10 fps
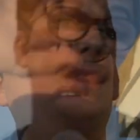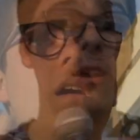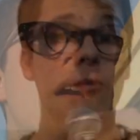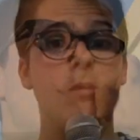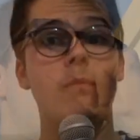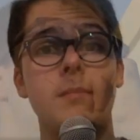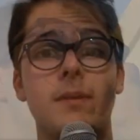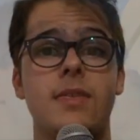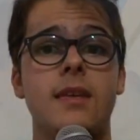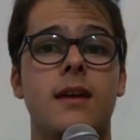Now you may be
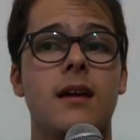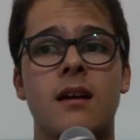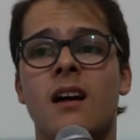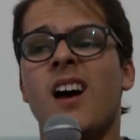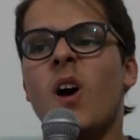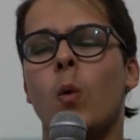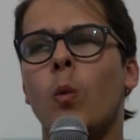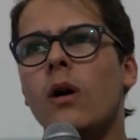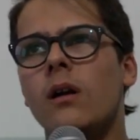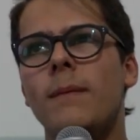thinking,
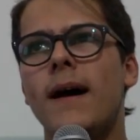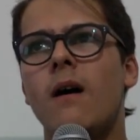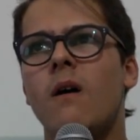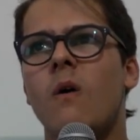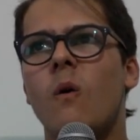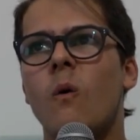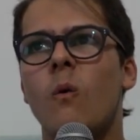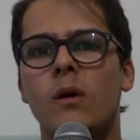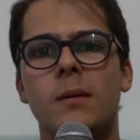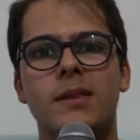what
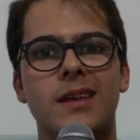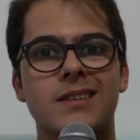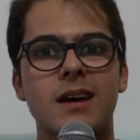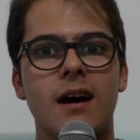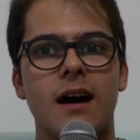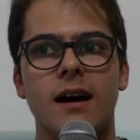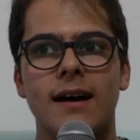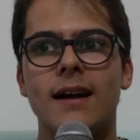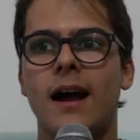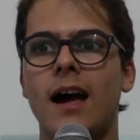about the guitar?
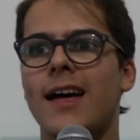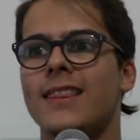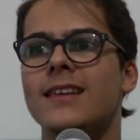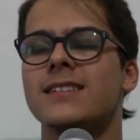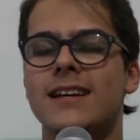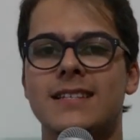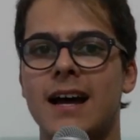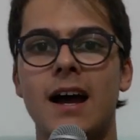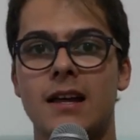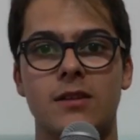There's a
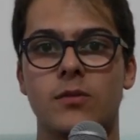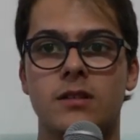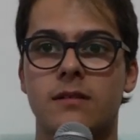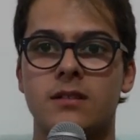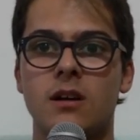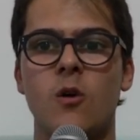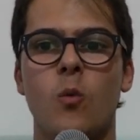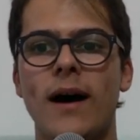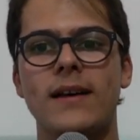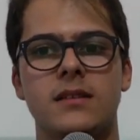guitar in the rest of the song.
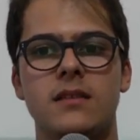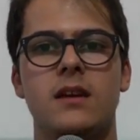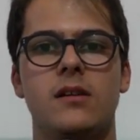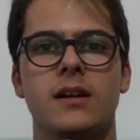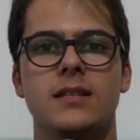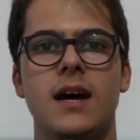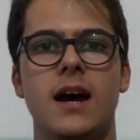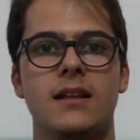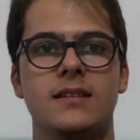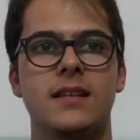Why isn't there a
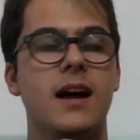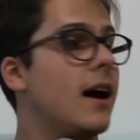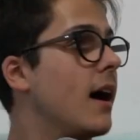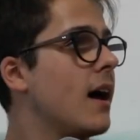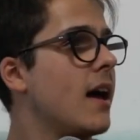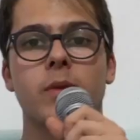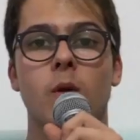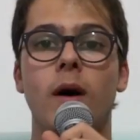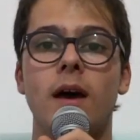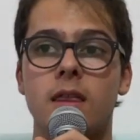guitar at the start?
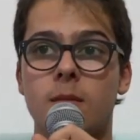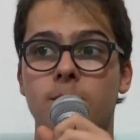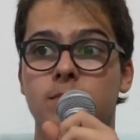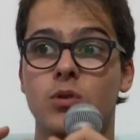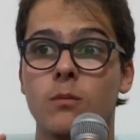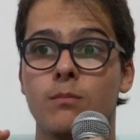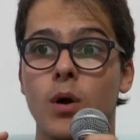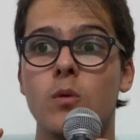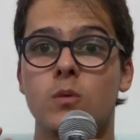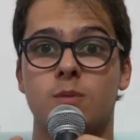Why are the
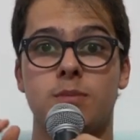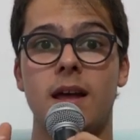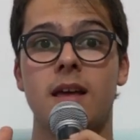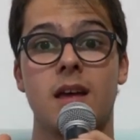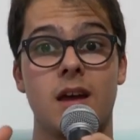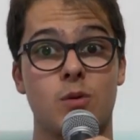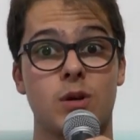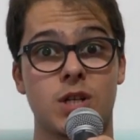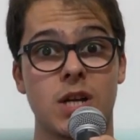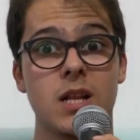trombones playing in
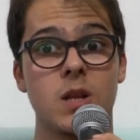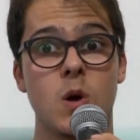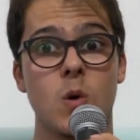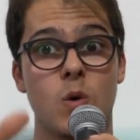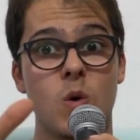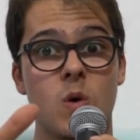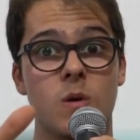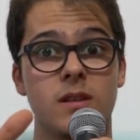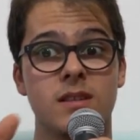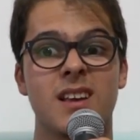crescendo
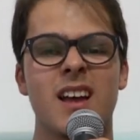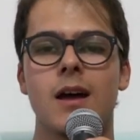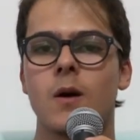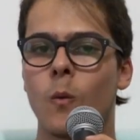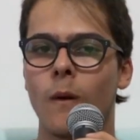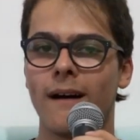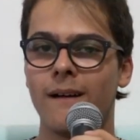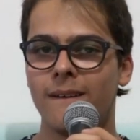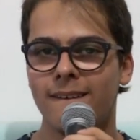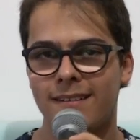chords? Well,